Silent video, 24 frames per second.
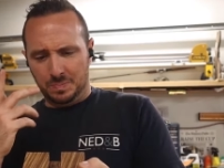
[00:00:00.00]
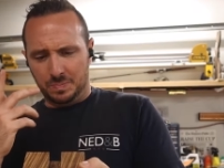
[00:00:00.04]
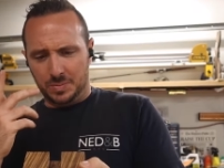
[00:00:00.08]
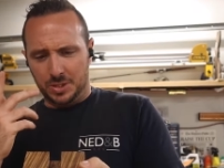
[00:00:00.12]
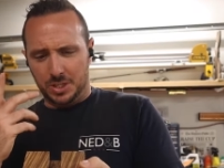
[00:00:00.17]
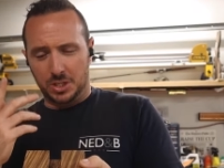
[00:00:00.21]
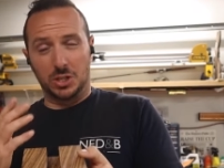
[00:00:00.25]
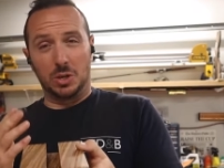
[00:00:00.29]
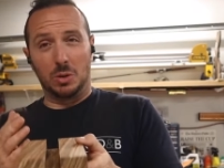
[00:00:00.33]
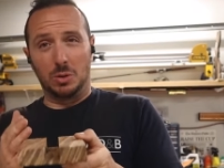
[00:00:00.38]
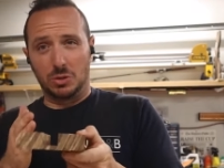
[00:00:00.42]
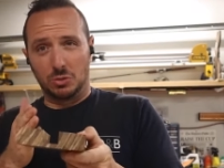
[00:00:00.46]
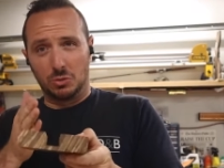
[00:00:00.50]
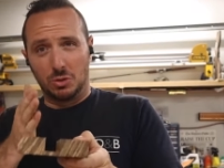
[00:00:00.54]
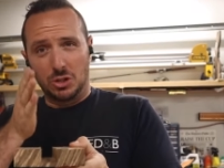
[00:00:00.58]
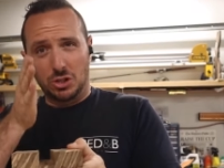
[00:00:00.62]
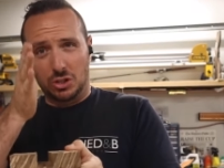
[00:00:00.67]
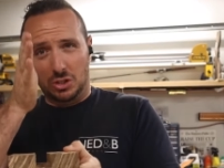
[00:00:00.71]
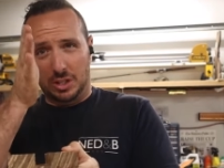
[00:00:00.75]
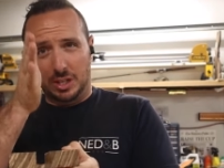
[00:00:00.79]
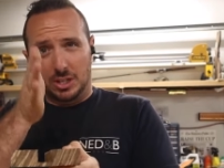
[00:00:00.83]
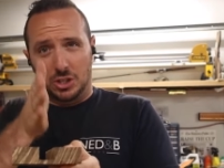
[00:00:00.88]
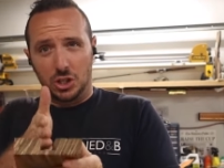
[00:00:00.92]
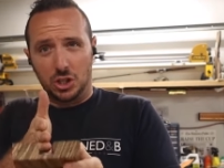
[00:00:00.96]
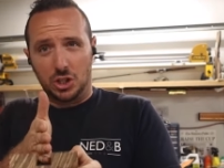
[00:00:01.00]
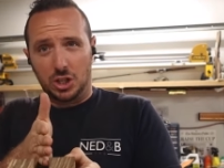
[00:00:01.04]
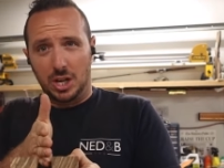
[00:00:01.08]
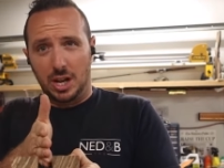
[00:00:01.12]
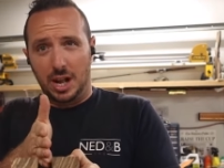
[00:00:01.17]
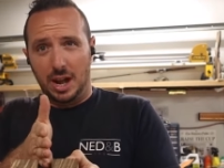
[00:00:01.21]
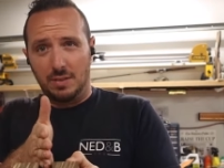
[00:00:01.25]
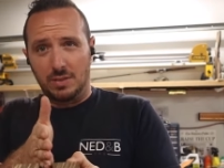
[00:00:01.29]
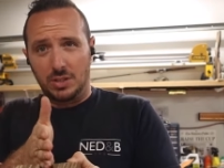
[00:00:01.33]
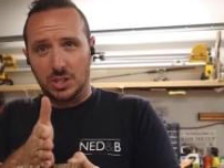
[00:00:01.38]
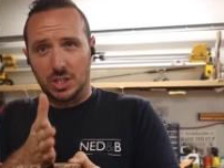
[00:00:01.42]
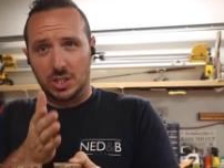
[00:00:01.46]
Because I was originally just going
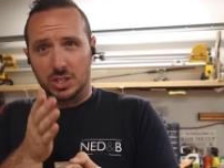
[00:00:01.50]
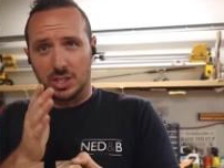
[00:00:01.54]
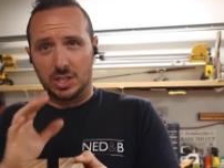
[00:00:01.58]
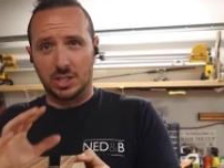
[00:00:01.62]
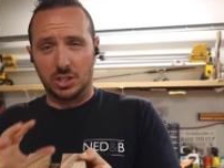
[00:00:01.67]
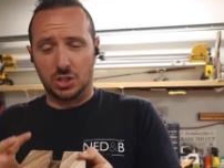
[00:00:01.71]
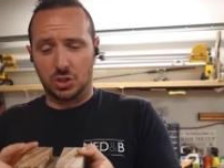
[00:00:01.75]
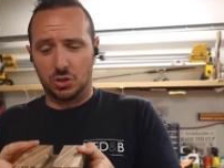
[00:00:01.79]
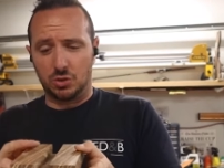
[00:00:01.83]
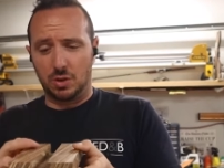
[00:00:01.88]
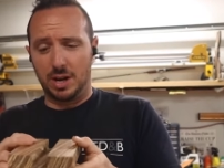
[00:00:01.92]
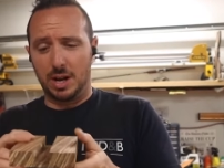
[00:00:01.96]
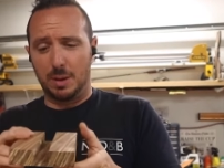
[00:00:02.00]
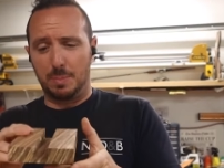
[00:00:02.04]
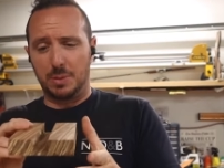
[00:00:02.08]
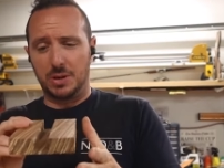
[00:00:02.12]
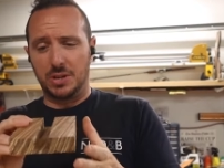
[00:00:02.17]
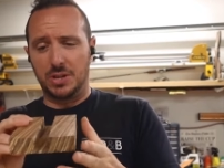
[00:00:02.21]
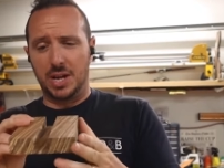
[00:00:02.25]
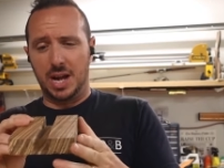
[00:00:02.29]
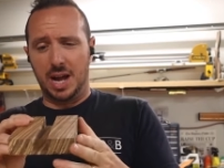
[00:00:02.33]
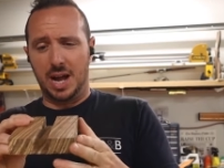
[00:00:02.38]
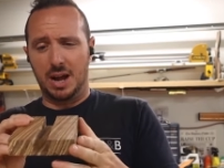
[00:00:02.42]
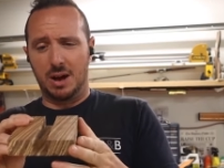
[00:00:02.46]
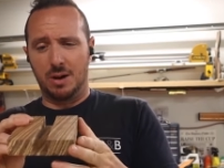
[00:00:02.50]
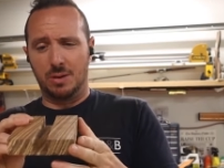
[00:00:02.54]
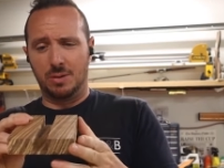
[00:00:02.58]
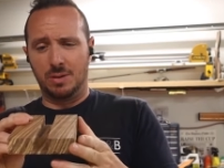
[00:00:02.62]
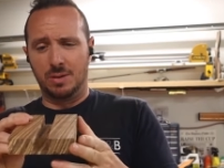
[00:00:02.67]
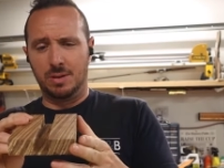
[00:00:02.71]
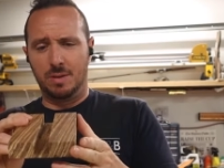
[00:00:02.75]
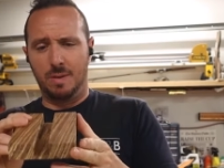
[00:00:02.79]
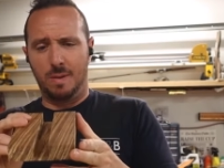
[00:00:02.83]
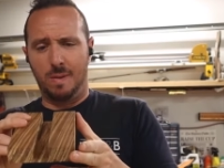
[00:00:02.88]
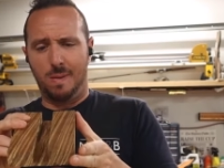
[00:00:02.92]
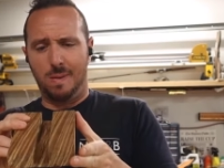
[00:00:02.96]
to have it sit straight up and down.
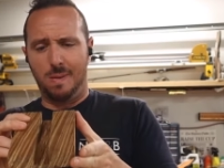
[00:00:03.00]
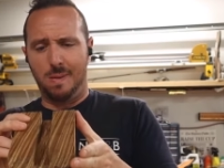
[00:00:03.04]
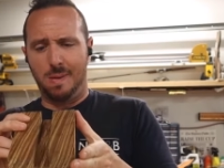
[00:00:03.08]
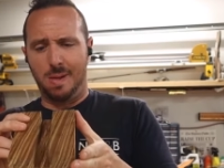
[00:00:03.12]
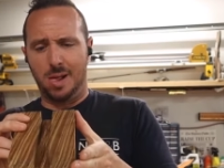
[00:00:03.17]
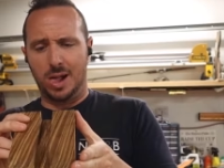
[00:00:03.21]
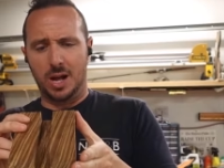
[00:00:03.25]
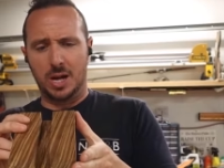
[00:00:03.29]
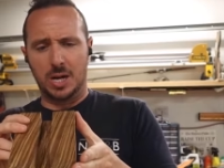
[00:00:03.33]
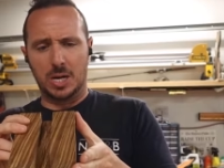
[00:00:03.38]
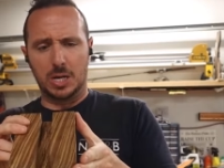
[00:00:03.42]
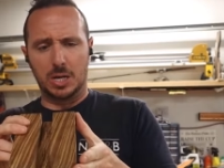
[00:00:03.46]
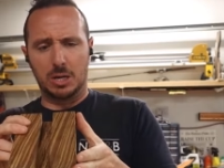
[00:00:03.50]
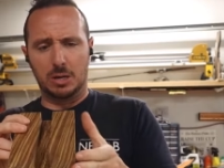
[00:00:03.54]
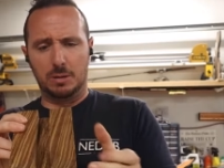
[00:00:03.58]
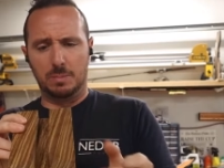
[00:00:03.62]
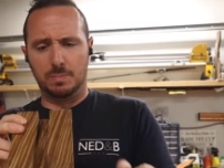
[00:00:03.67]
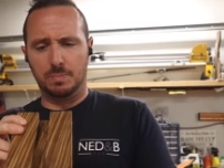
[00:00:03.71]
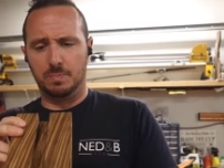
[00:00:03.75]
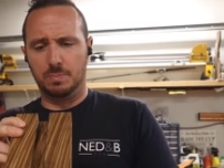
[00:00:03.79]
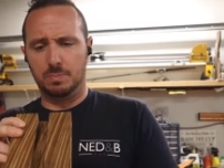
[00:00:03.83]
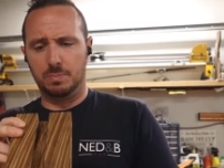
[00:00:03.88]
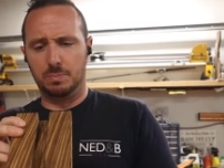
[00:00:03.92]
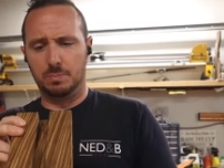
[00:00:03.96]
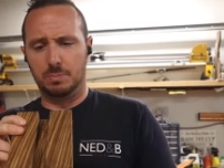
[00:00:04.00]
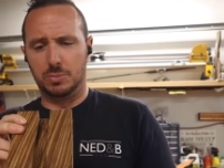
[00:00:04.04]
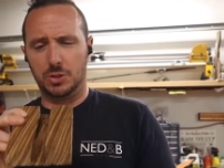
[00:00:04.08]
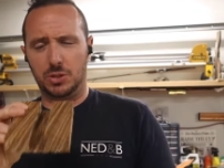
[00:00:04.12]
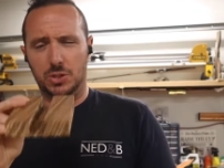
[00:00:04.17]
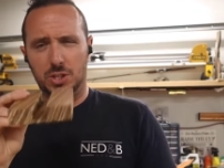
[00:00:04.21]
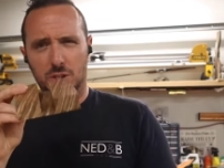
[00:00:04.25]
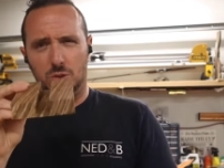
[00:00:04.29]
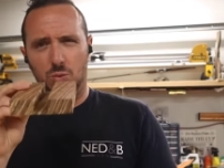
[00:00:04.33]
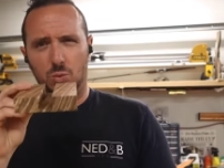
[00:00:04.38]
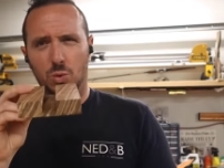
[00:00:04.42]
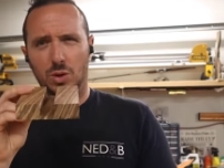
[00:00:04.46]

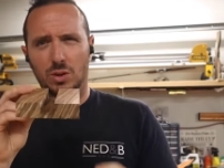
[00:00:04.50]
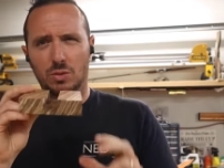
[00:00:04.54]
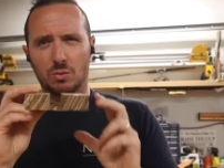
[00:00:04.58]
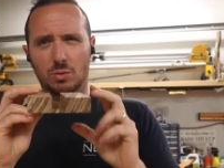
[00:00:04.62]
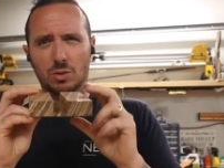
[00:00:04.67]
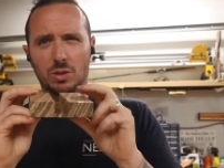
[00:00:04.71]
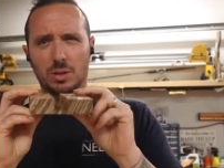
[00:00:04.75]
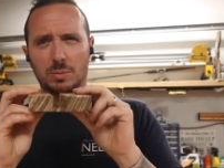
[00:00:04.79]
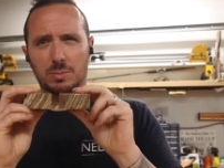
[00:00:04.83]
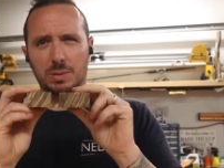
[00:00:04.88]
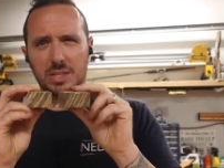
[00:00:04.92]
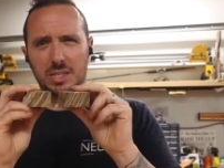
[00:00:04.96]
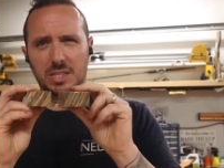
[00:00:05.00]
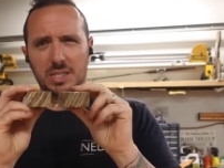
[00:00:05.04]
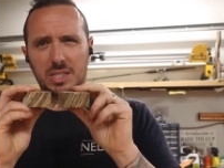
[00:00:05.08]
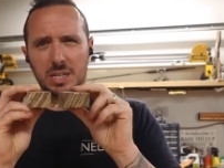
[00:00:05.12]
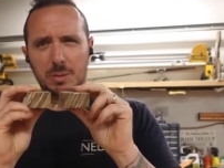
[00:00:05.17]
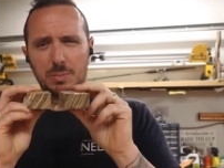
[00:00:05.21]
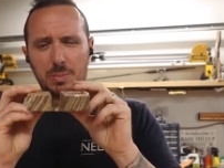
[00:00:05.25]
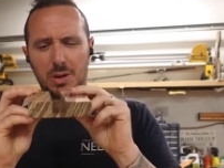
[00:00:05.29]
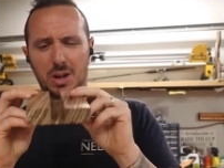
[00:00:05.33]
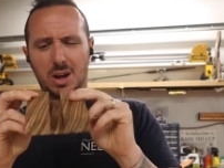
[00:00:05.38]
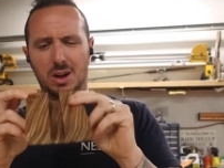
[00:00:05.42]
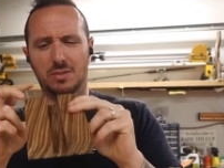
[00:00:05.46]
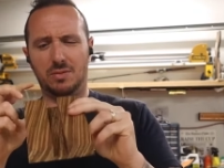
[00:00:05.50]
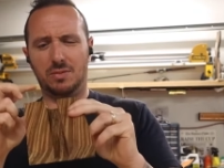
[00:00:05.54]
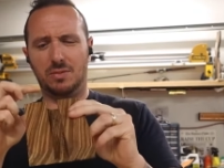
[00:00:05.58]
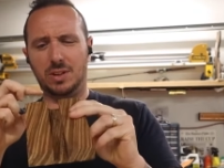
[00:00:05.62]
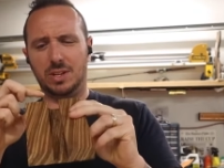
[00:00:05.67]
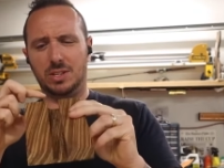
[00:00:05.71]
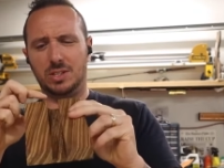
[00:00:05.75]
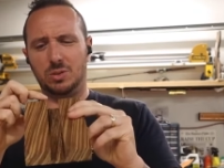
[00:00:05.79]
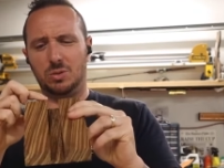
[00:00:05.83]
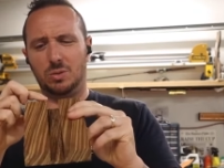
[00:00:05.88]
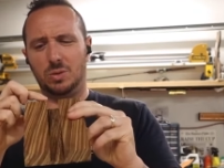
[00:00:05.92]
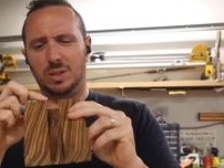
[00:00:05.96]
But this wouldn't really be deep enough.
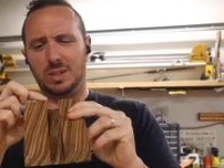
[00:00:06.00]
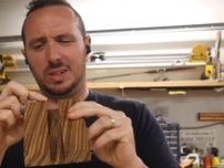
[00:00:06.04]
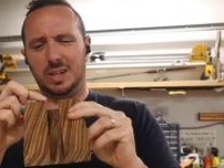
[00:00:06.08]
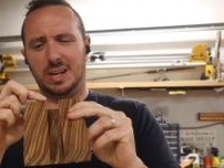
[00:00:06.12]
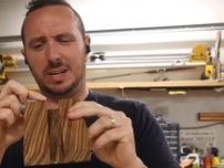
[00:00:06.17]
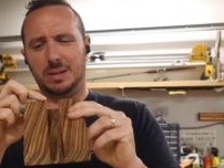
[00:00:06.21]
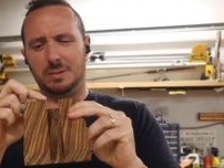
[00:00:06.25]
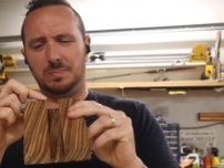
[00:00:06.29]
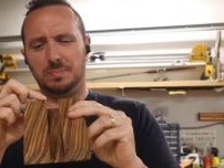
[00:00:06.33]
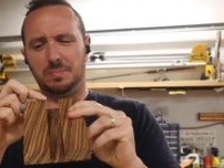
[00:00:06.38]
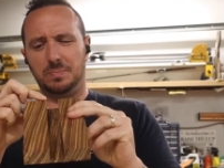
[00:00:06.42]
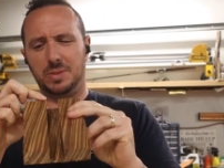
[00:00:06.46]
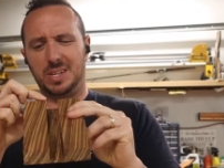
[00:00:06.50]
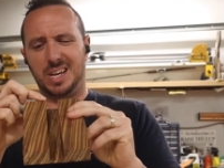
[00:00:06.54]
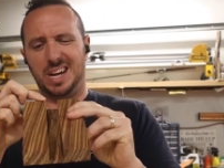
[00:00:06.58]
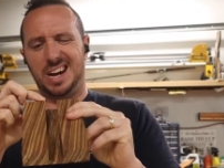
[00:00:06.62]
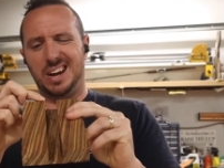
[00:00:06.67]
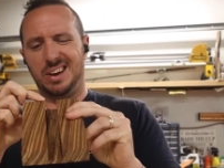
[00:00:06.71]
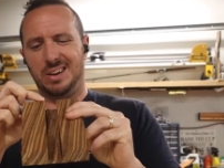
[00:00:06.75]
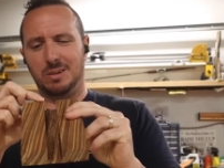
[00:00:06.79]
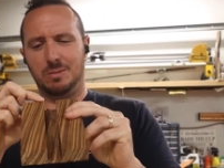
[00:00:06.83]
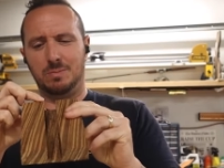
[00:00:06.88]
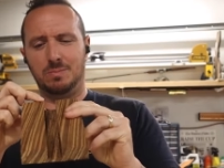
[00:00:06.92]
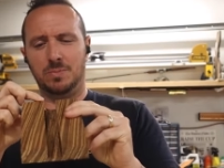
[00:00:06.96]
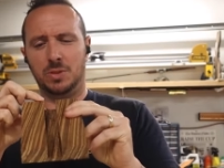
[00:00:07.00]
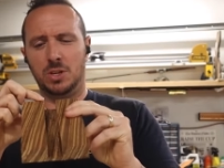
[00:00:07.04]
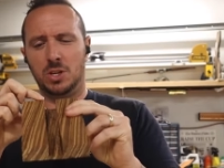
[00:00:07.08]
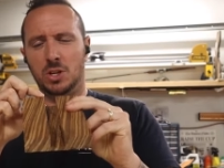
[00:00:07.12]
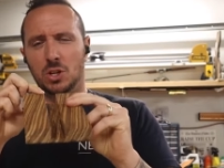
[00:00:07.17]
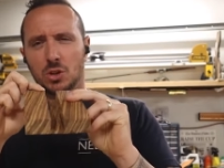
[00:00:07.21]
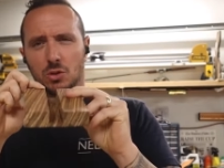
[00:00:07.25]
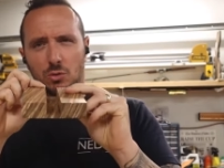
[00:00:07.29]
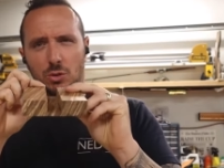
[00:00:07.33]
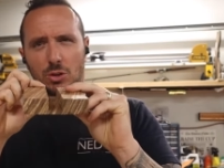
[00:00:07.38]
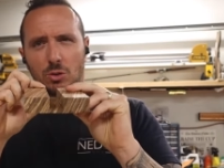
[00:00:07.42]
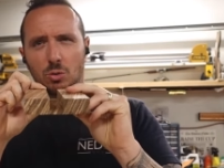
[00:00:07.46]
That's only like, I don't know,
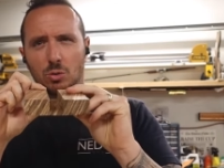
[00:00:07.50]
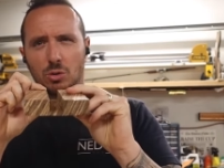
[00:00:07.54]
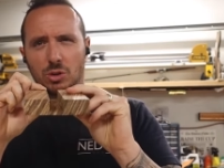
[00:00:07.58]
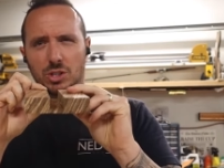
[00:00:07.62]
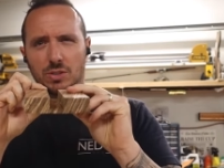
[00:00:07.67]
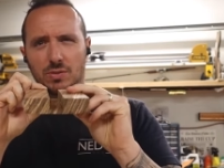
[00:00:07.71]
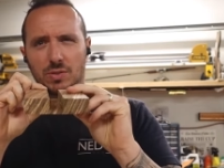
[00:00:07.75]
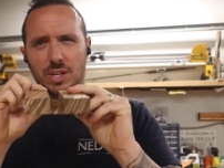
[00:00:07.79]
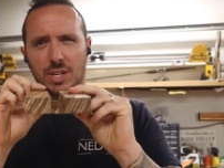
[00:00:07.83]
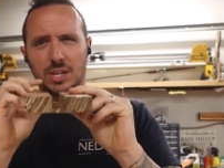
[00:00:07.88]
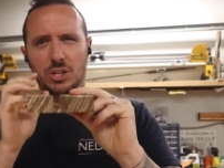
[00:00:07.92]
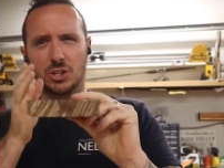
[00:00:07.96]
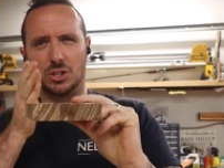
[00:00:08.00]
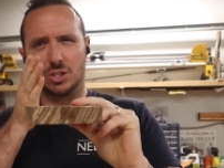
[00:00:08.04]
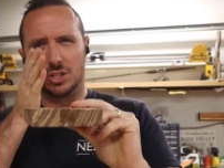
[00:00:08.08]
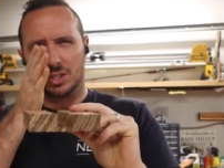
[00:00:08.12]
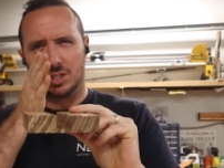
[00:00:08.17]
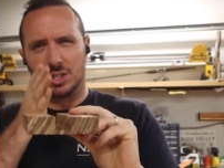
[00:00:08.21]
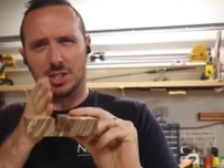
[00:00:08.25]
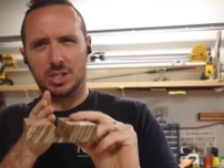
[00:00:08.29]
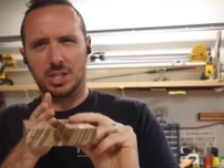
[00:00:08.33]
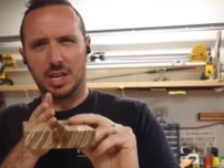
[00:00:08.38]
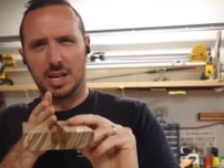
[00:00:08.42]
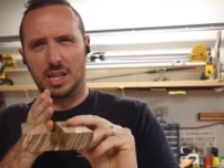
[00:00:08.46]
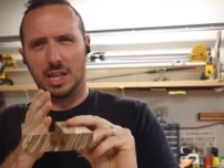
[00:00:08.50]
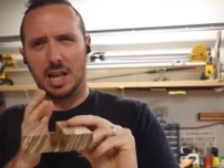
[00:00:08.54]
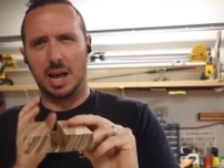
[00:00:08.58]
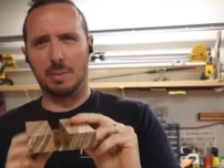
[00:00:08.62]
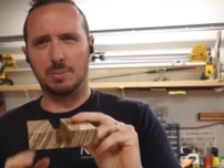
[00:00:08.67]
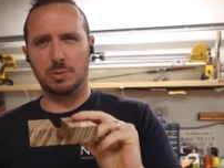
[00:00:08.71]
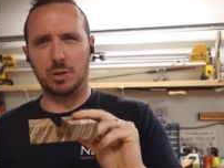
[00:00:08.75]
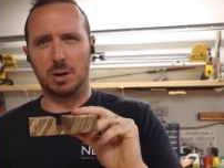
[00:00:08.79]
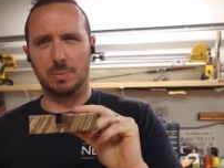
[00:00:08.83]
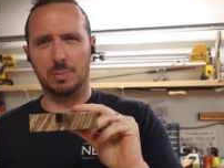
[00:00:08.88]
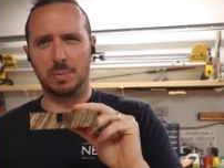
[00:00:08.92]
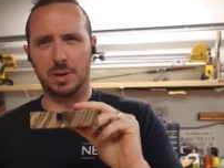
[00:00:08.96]
3/4 of an inch to sit that
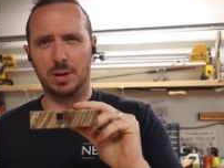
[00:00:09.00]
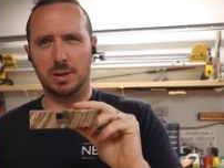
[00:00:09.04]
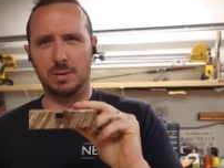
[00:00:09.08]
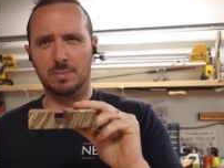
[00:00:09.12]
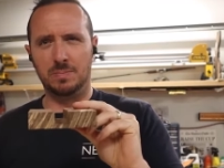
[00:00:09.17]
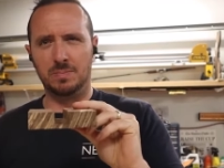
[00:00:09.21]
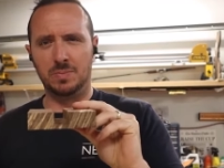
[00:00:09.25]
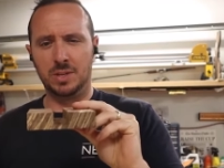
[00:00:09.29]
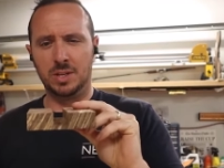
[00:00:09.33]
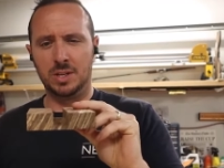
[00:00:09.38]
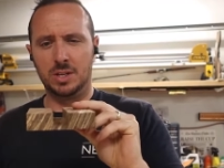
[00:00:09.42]
laptop in.